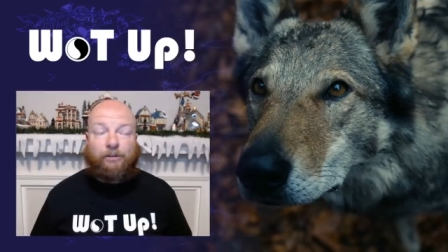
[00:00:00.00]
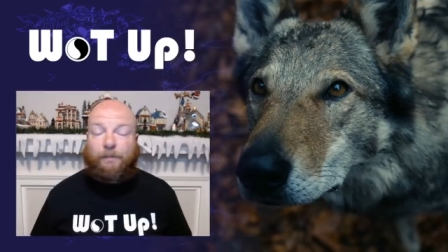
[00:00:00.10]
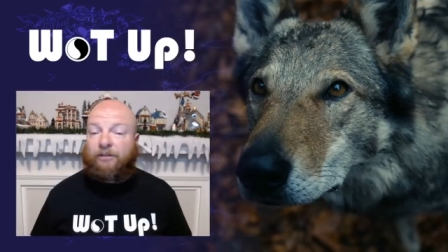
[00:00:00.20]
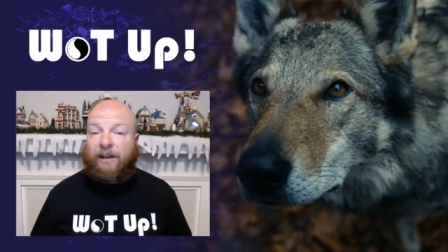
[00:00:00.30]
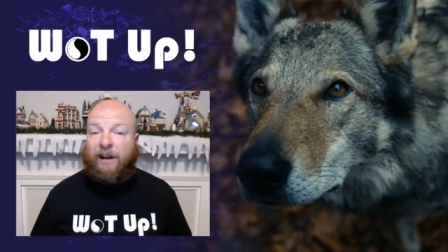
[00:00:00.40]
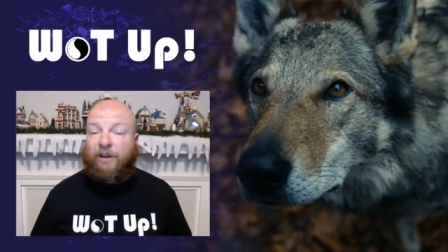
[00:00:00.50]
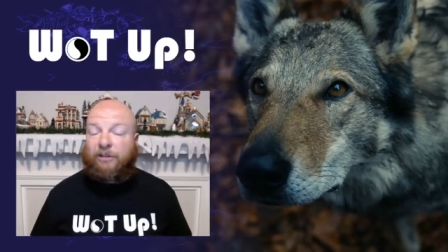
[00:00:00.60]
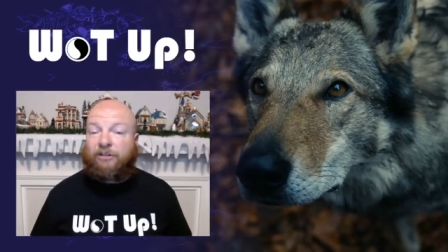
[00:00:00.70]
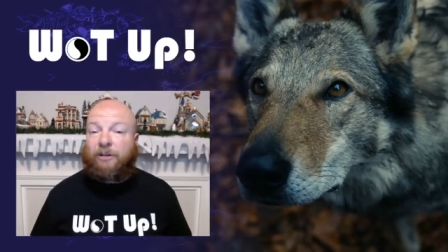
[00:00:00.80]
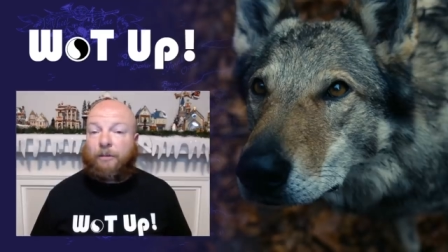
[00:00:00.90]
Basically, it airs
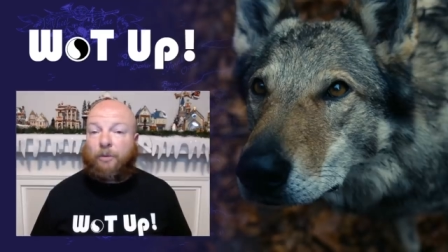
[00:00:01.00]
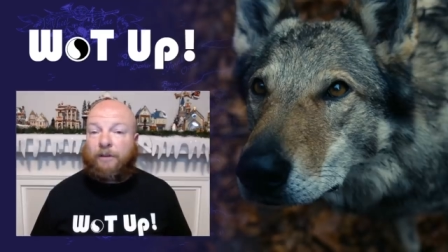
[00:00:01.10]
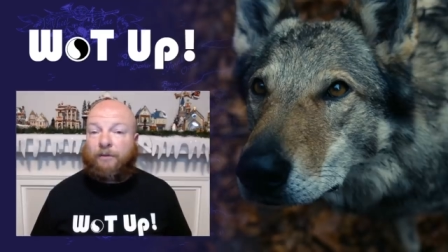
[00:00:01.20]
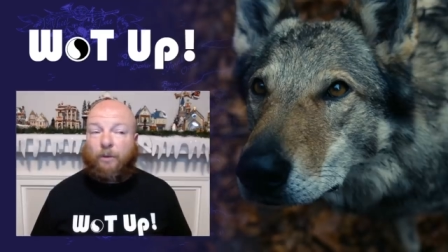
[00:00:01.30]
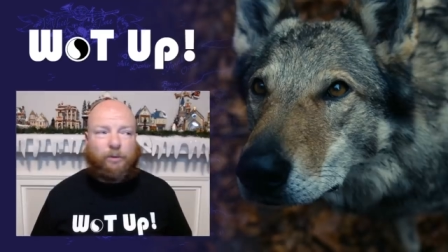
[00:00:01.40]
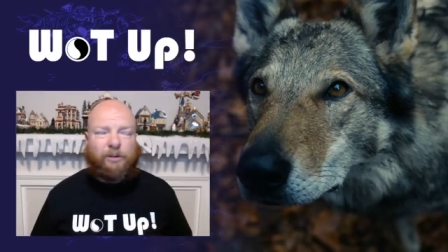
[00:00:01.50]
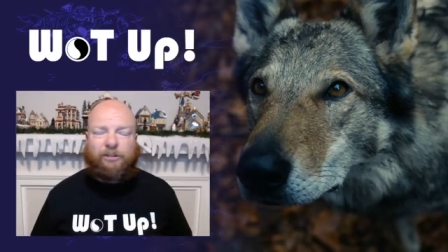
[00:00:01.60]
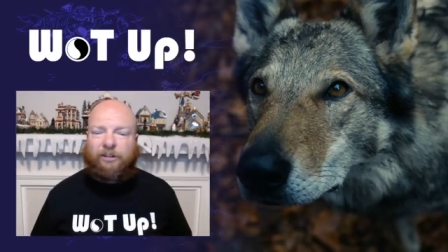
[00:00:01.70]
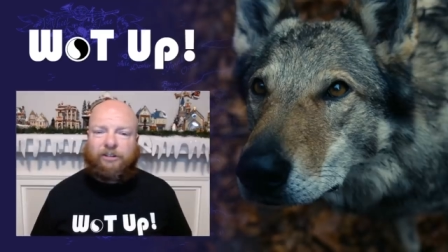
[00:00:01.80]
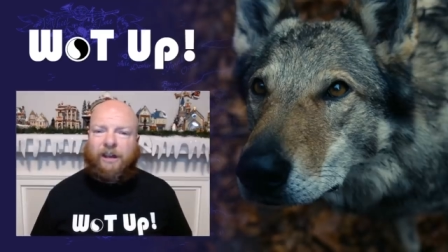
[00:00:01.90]
on December 24th, which
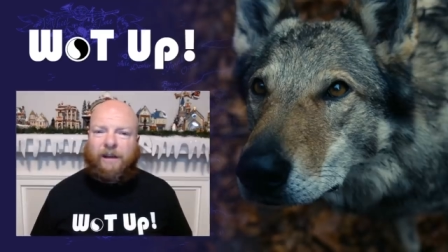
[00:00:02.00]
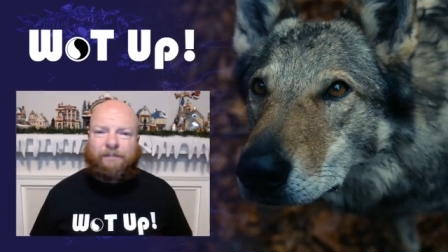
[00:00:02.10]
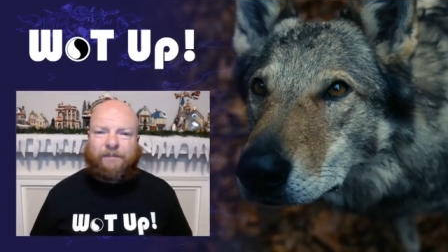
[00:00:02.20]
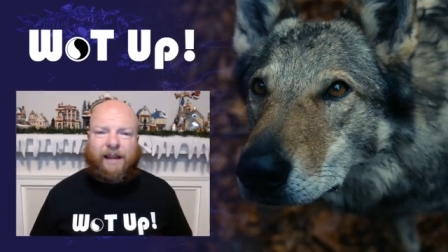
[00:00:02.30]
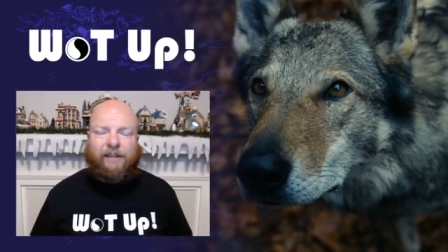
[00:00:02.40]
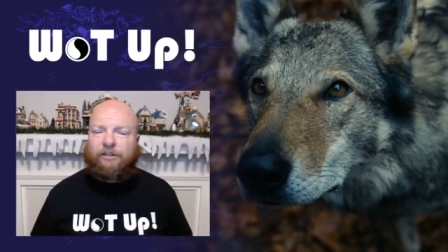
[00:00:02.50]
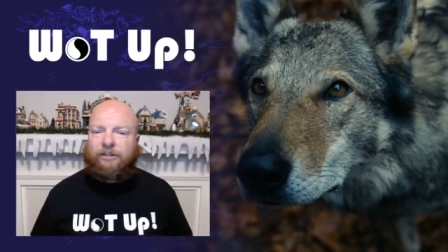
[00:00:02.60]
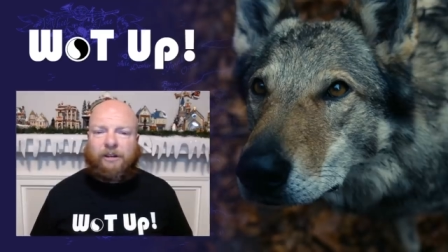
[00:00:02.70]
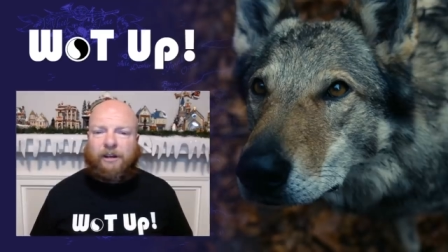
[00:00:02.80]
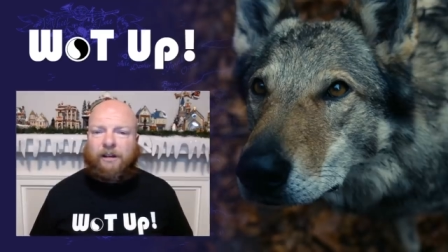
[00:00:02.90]
is, that's,